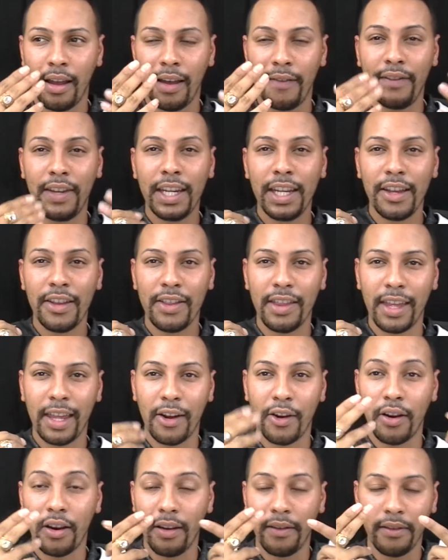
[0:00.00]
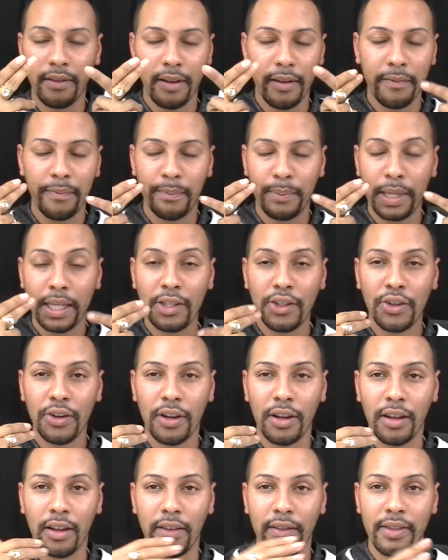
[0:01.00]
video that, or a
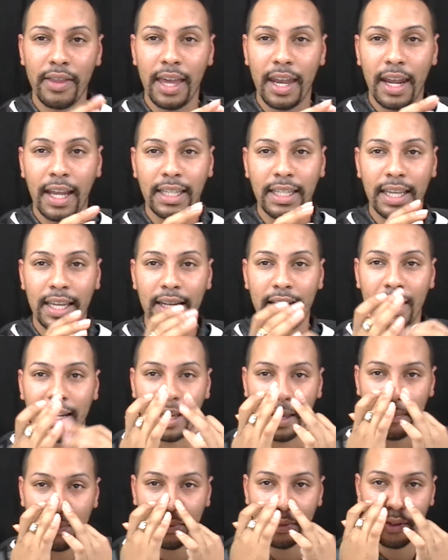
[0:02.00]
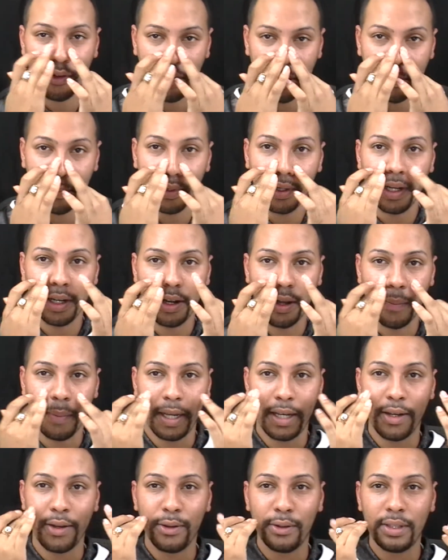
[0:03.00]
picture that I did, and I sort of put it on
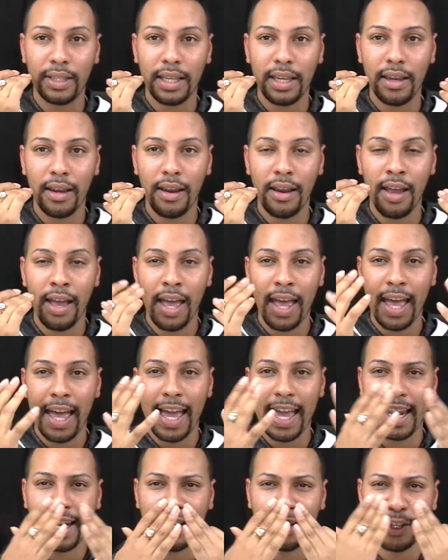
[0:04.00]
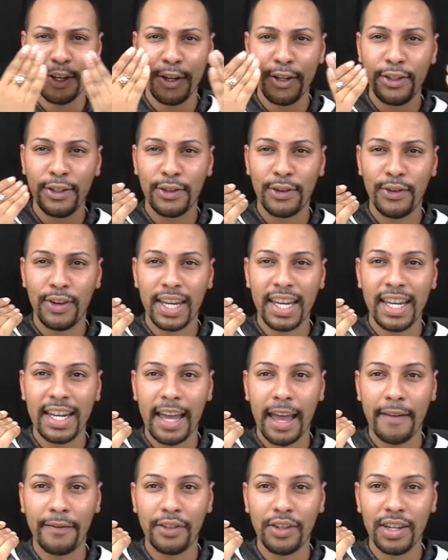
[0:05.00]
my nose here, and it turns green
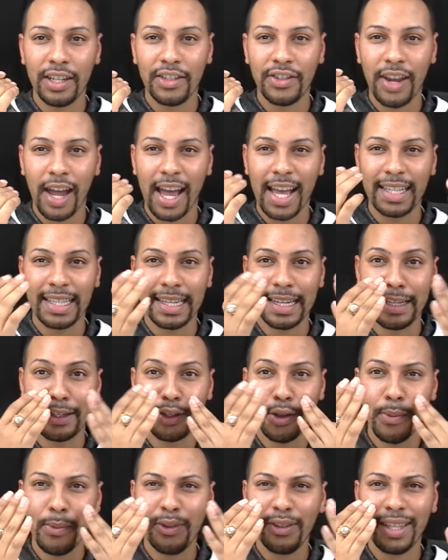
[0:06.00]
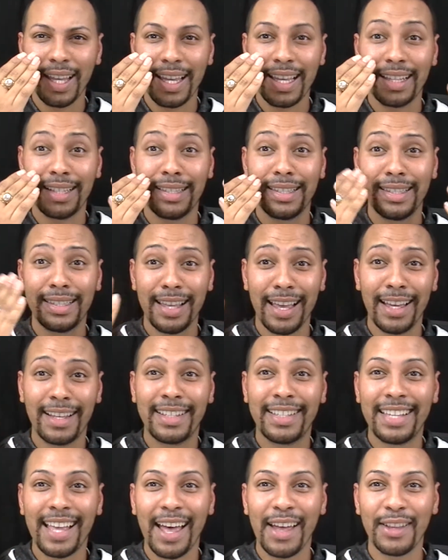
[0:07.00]
after it dries, and it's almost like it
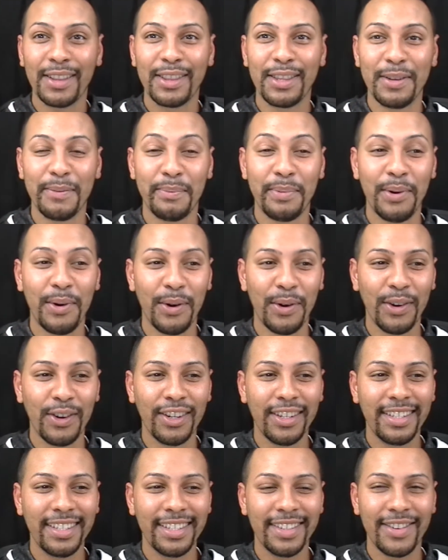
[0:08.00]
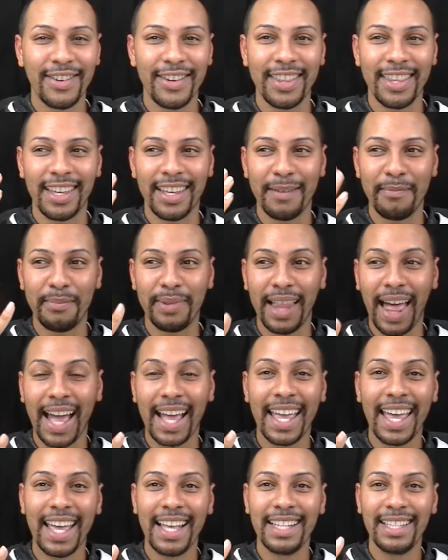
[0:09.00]
sucks out the pores or the
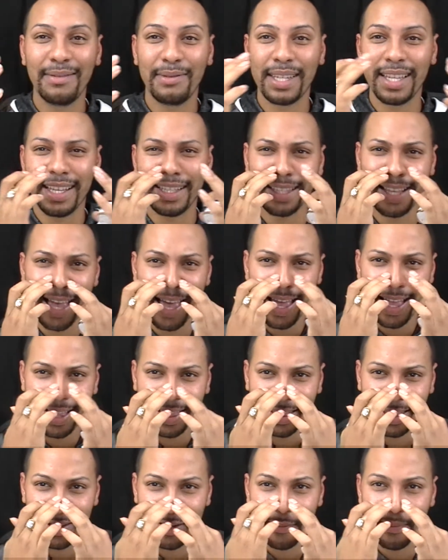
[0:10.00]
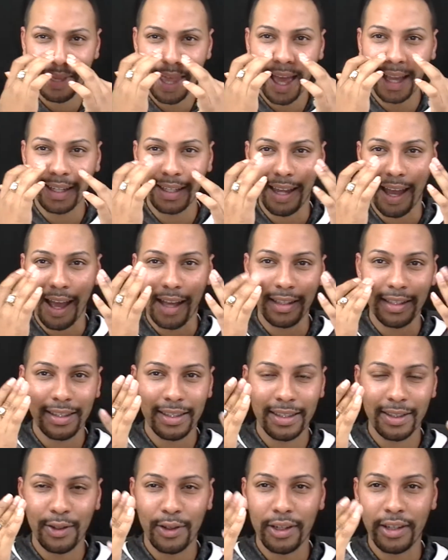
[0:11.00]
blackheads, because little black dots
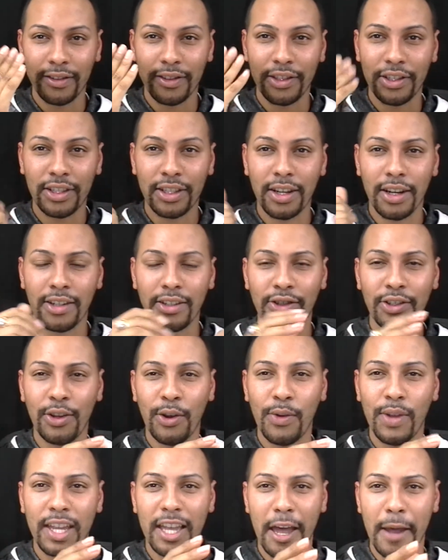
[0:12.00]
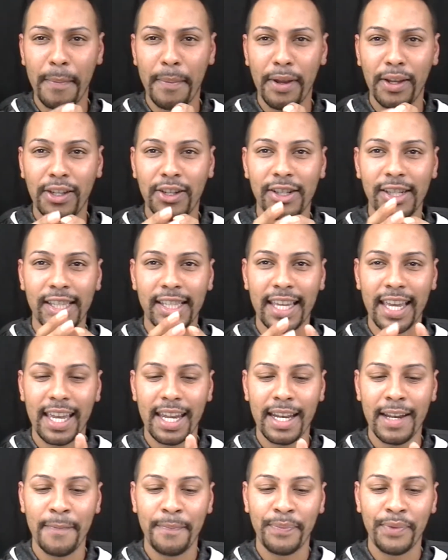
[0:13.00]
sort of start showing up on your
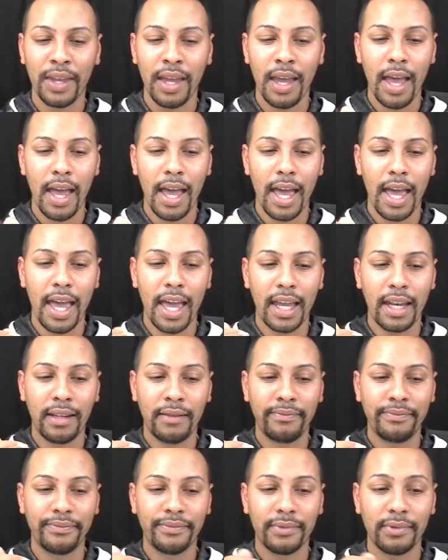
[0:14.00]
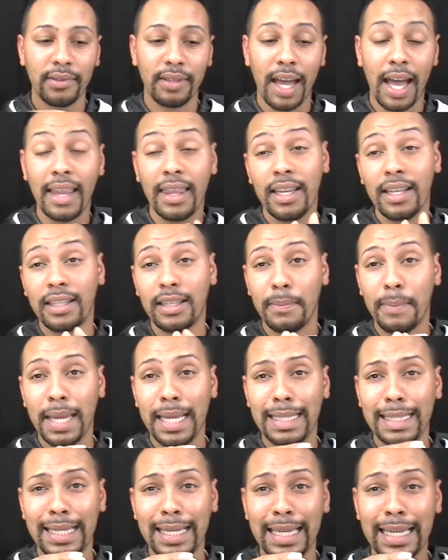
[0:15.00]
skin. And I think it's
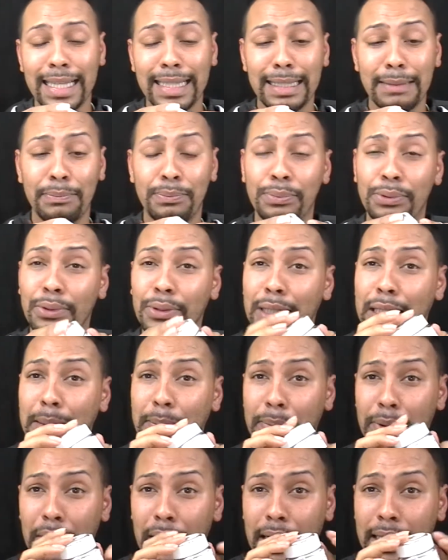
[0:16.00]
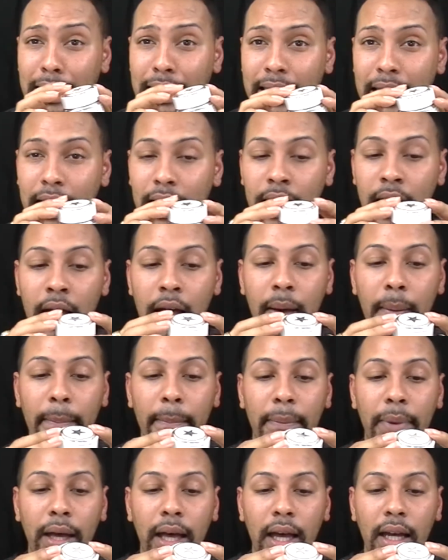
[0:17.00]
amazing. It's pretty pricey,
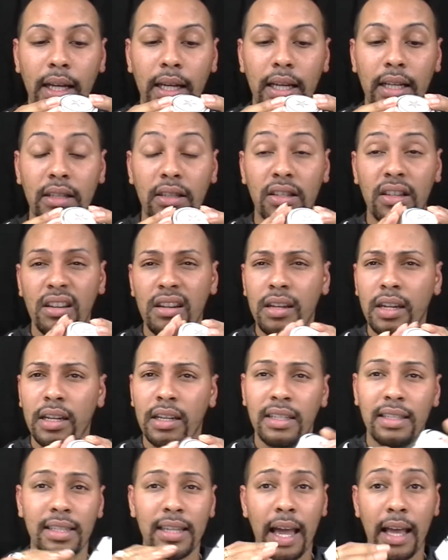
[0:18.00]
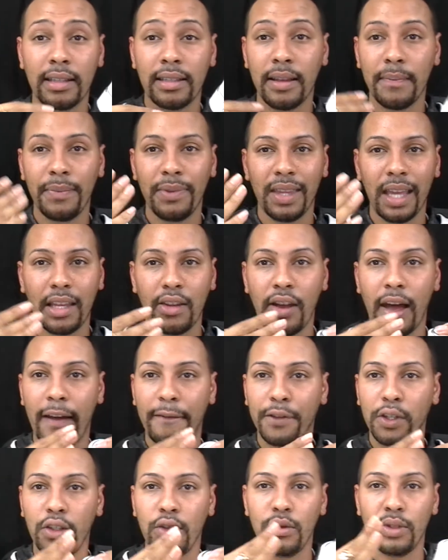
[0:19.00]
but it's good, and it's not something that you
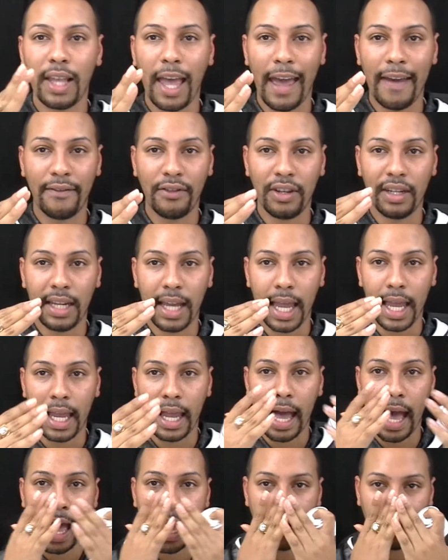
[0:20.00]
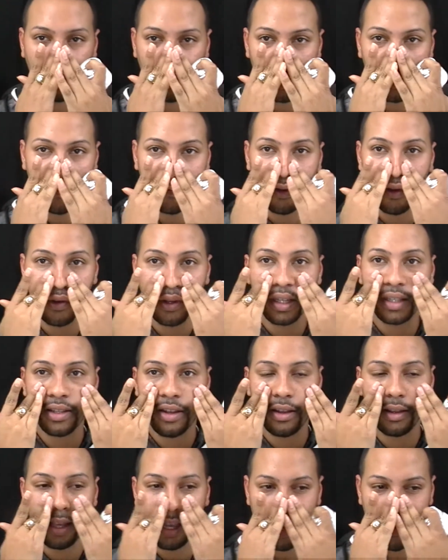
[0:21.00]
have to use every day. I sort of focus
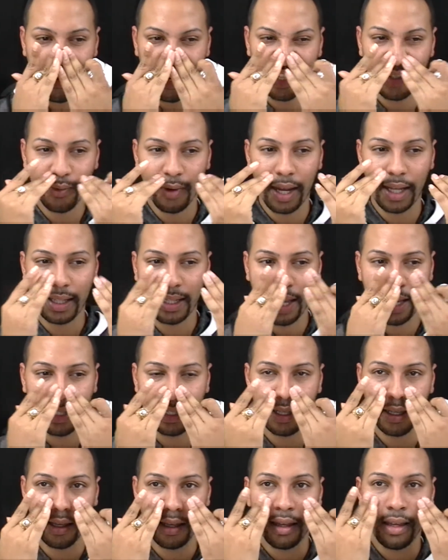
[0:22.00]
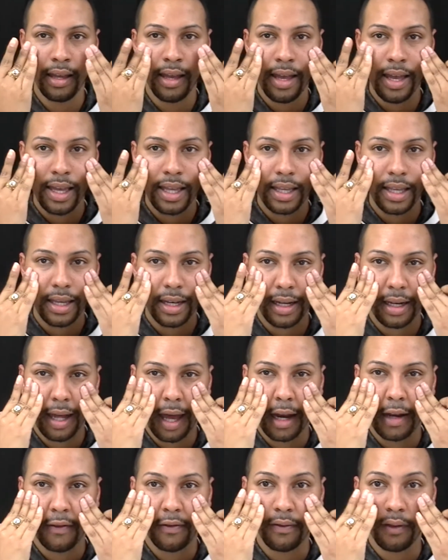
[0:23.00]
on the areas where I tend to get a
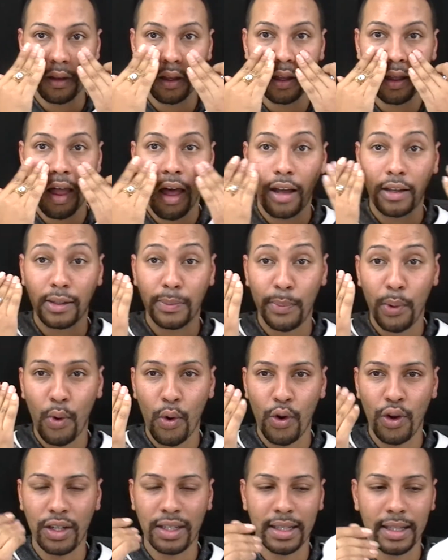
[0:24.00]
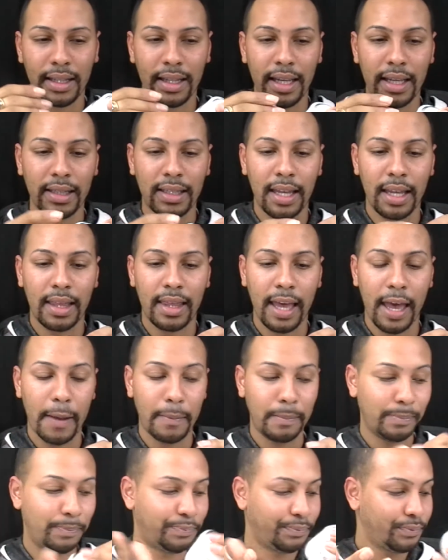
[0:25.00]
lot of clogged pores and things like
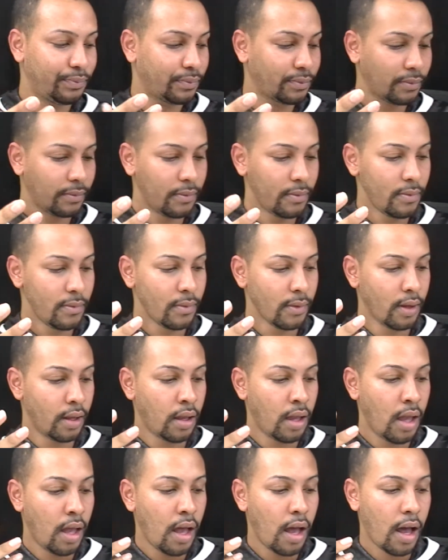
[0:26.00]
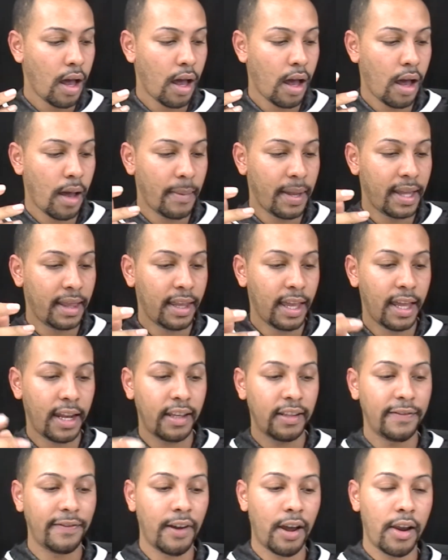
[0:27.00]
that. And then
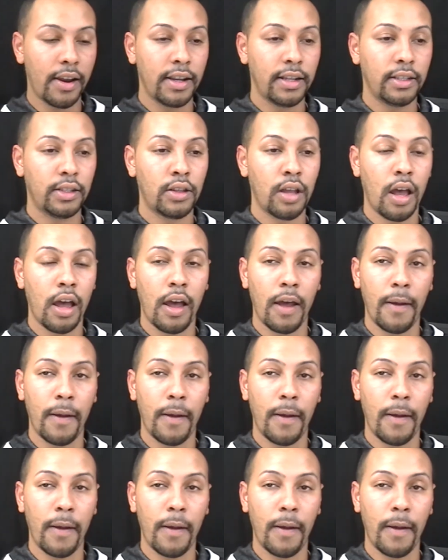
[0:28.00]
as far as